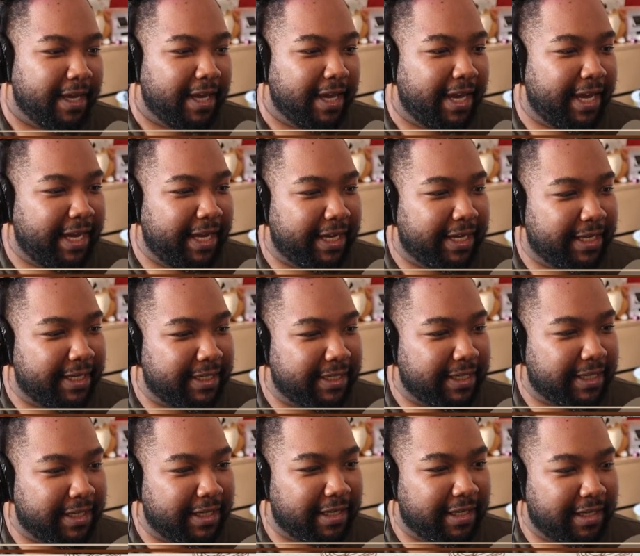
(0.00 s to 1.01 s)
And
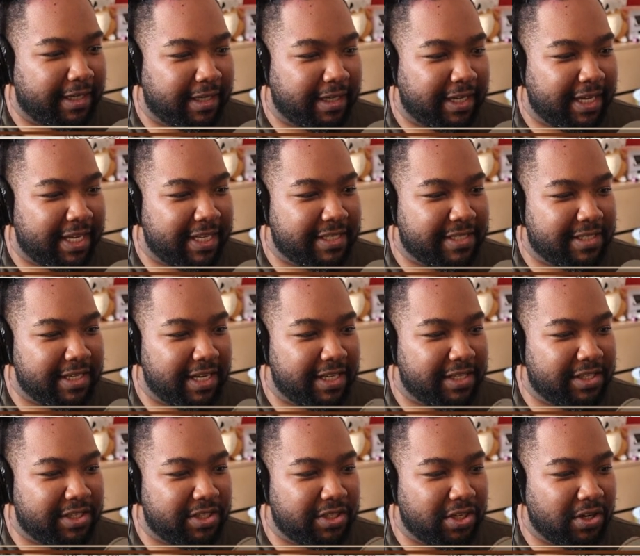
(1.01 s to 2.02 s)
it's
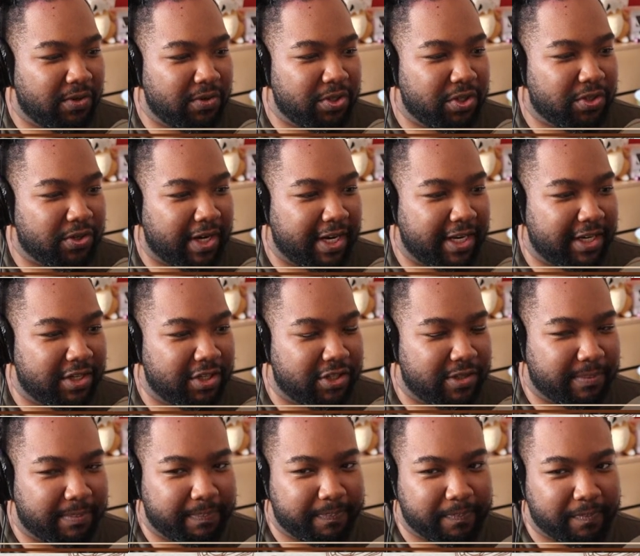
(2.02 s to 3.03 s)
so strange
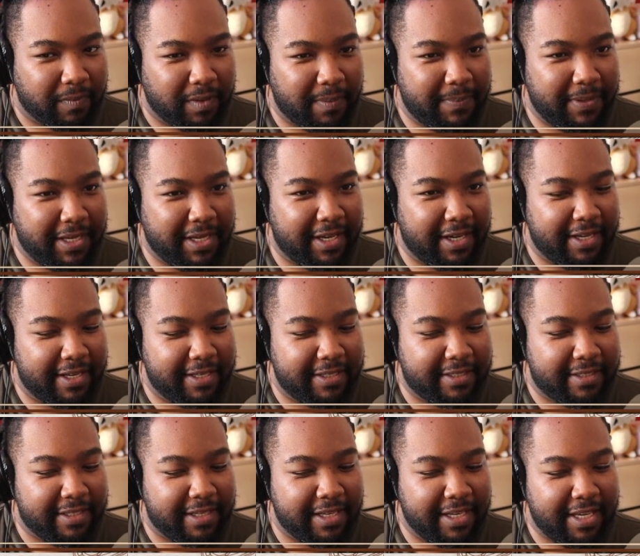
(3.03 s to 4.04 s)

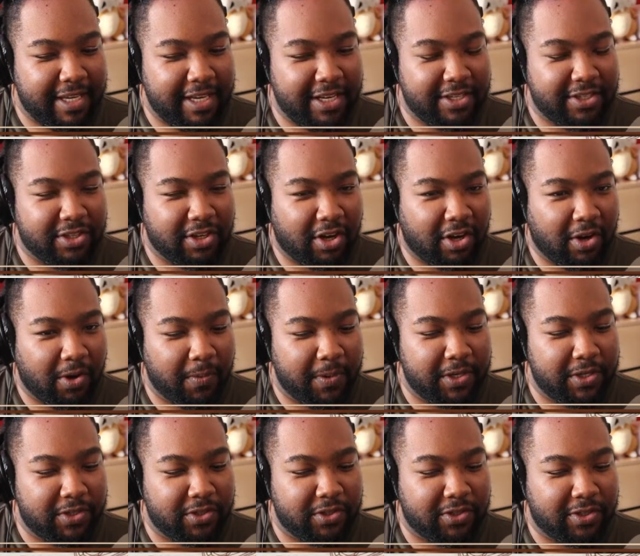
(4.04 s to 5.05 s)
because he's
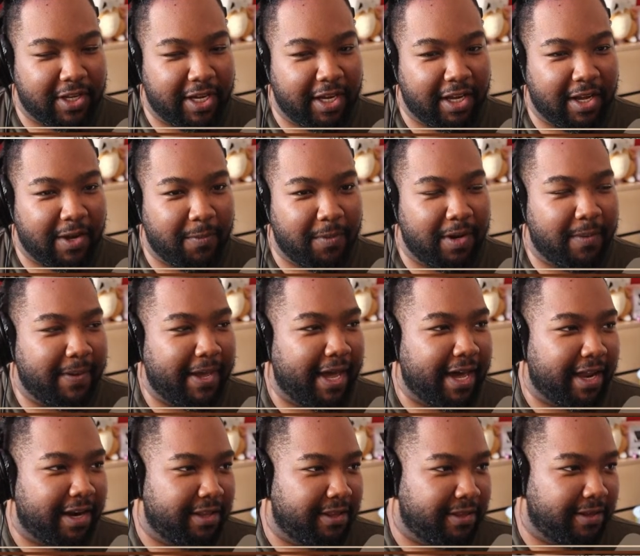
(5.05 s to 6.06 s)
always just like coming up
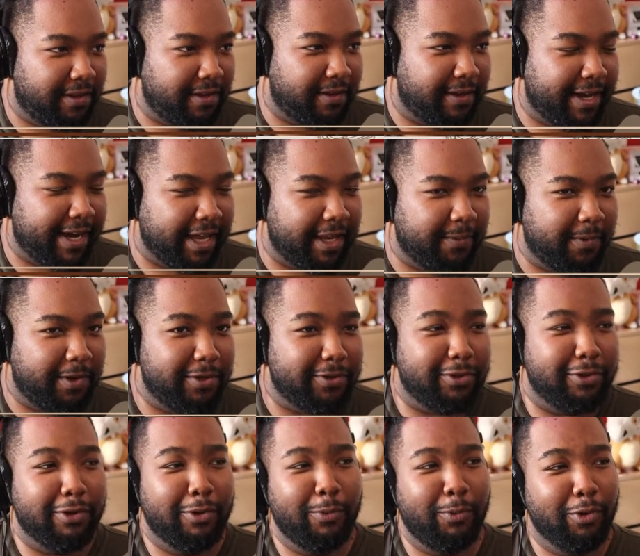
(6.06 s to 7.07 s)
out of the alleyway. He's
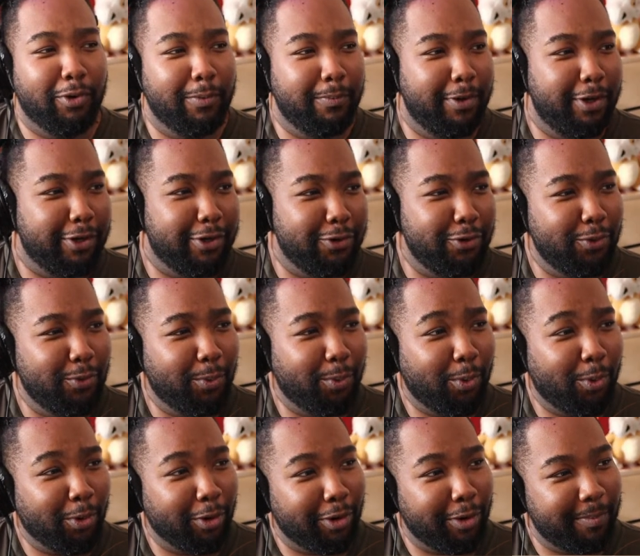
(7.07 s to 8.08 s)
like, I want to make you
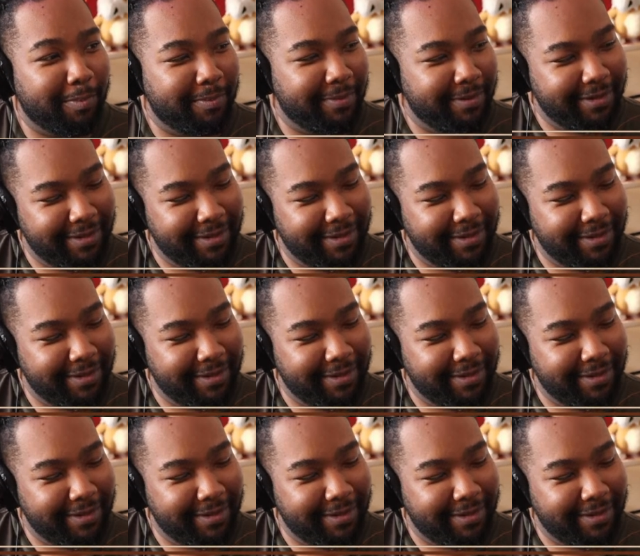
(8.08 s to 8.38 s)
warm.